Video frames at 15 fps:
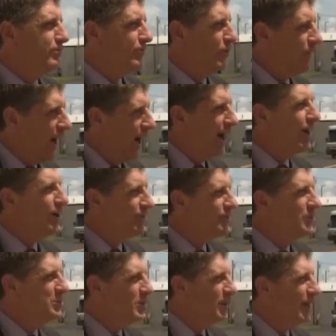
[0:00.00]
for the honor of
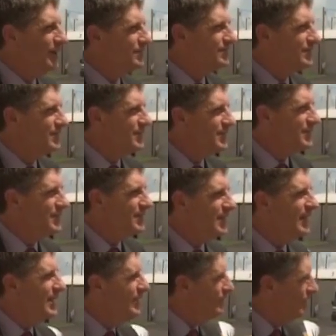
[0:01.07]
human life. Mm-hmm. And